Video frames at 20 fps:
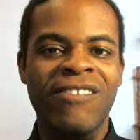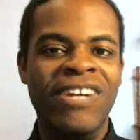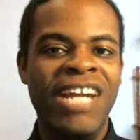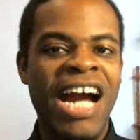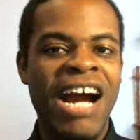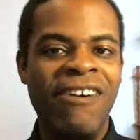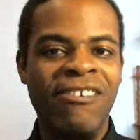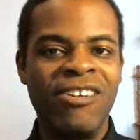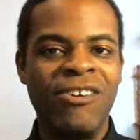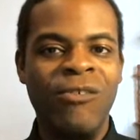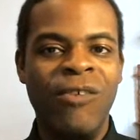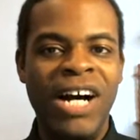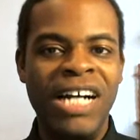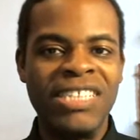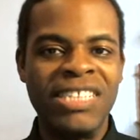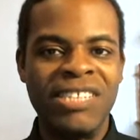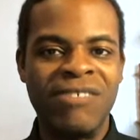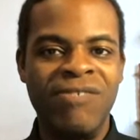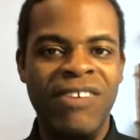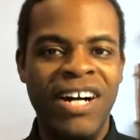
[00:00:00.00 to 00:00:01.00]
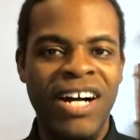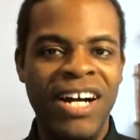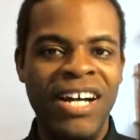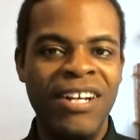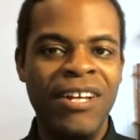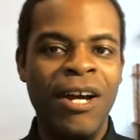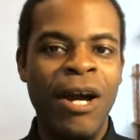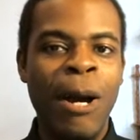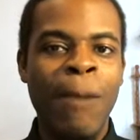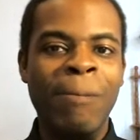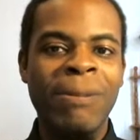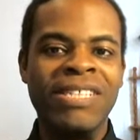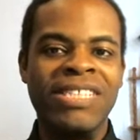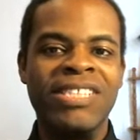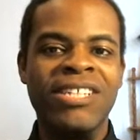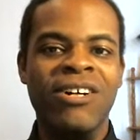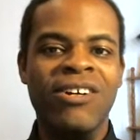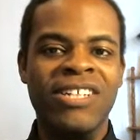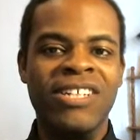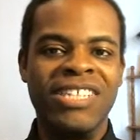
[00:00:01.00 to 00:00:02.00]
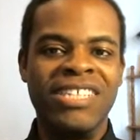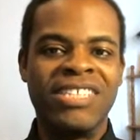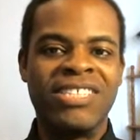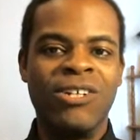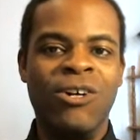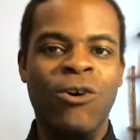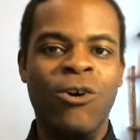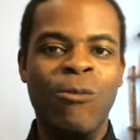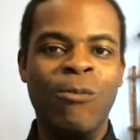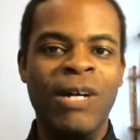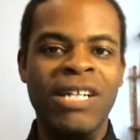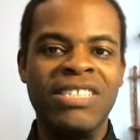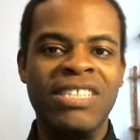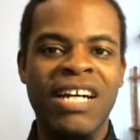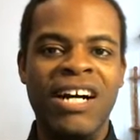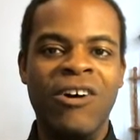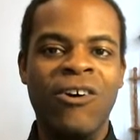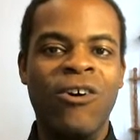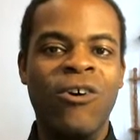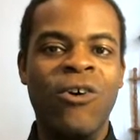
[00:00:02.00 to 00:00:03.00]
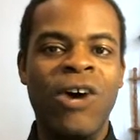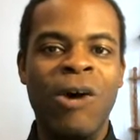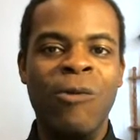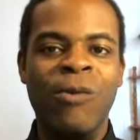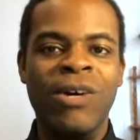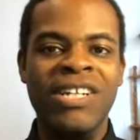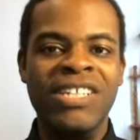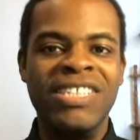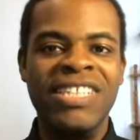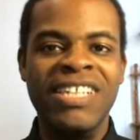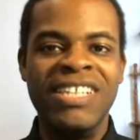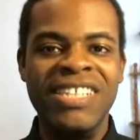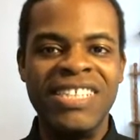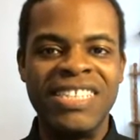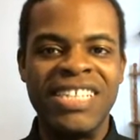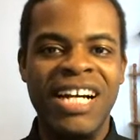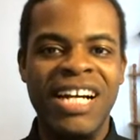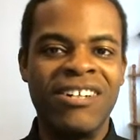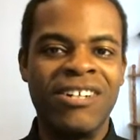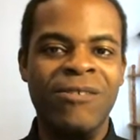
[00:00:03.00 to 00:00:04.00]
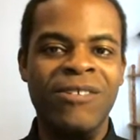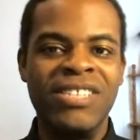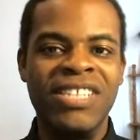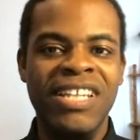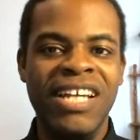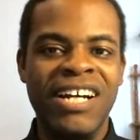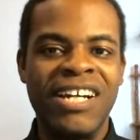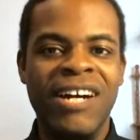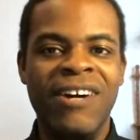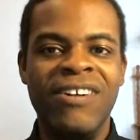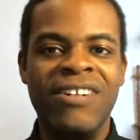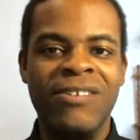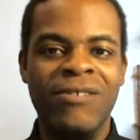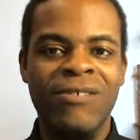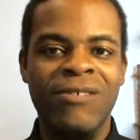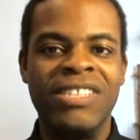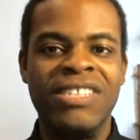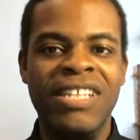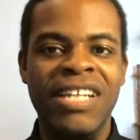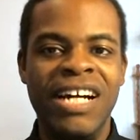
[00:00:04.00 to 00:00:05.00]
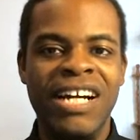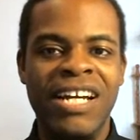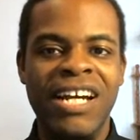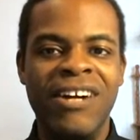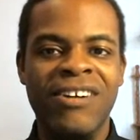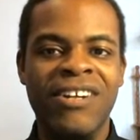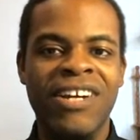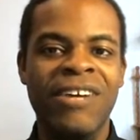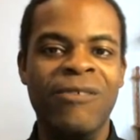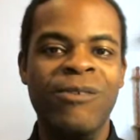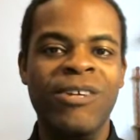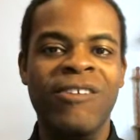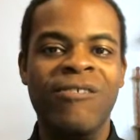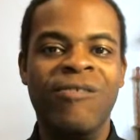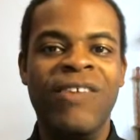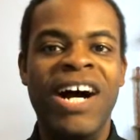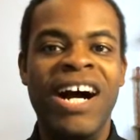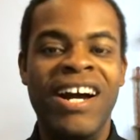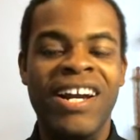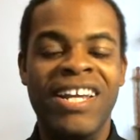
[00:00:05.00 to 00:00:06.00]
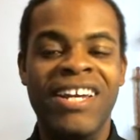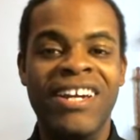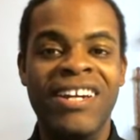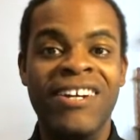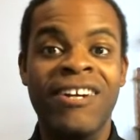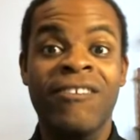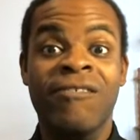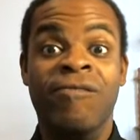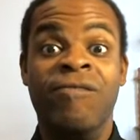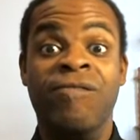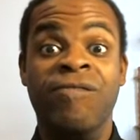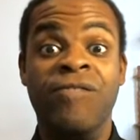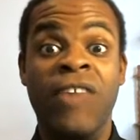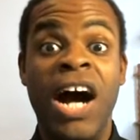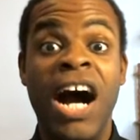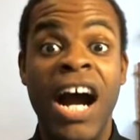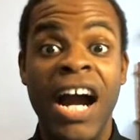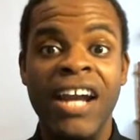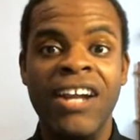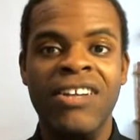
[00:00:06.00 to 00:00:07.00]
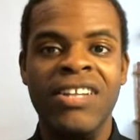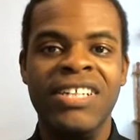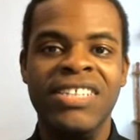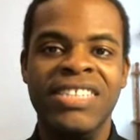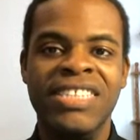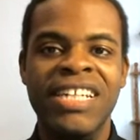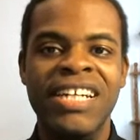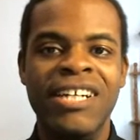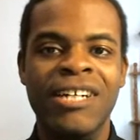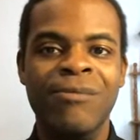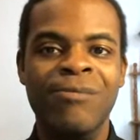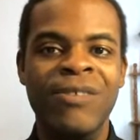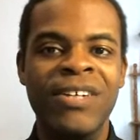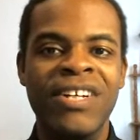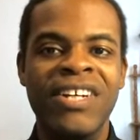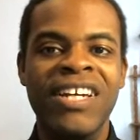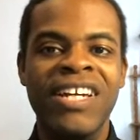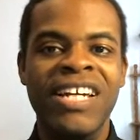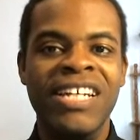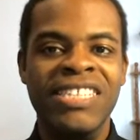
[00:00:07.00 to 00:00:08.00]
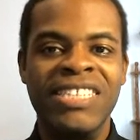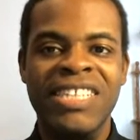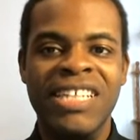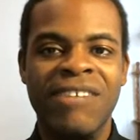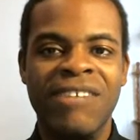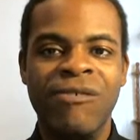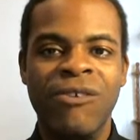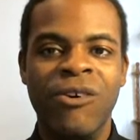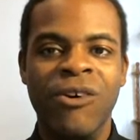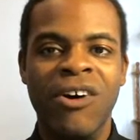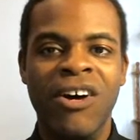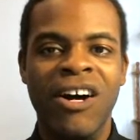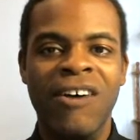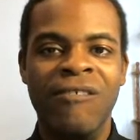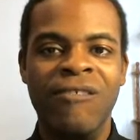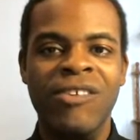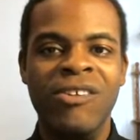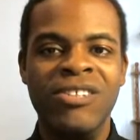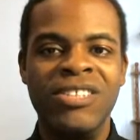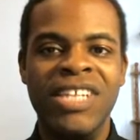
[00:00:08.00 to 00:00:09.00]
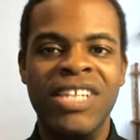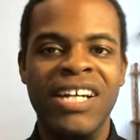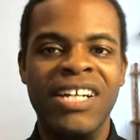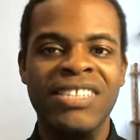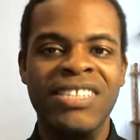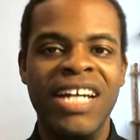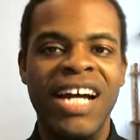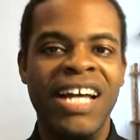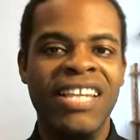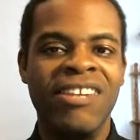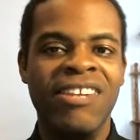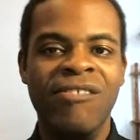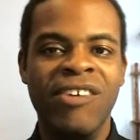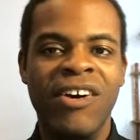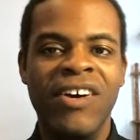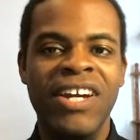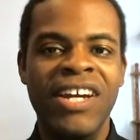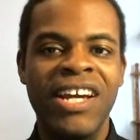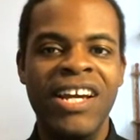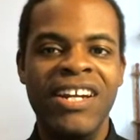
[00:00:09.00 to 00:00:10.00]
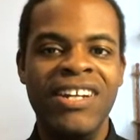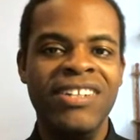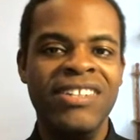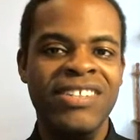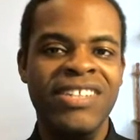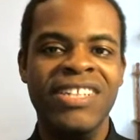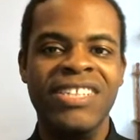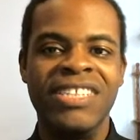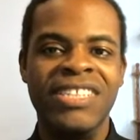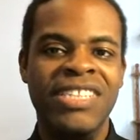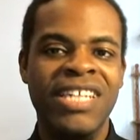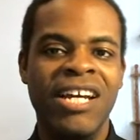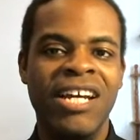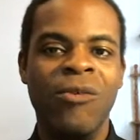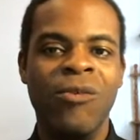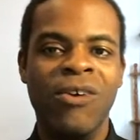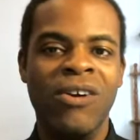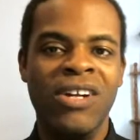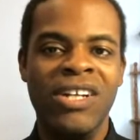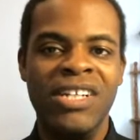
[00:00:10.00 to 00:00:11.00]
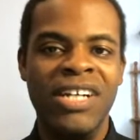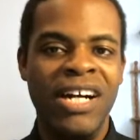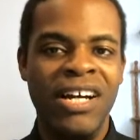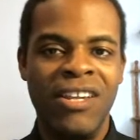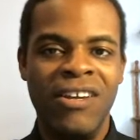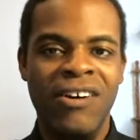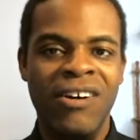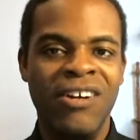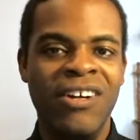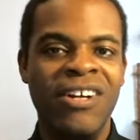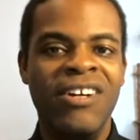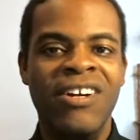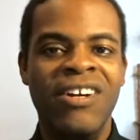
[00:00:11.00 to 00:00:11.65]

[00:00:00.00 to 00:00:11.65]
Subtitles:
Narrative-wise, it's fine. But still, it's just so much, oh, I want to see this character, I want to see that character, I want to see that character. And when you finally see him, it's just for a few seconds at the very end, doesn't say a word of dialogue.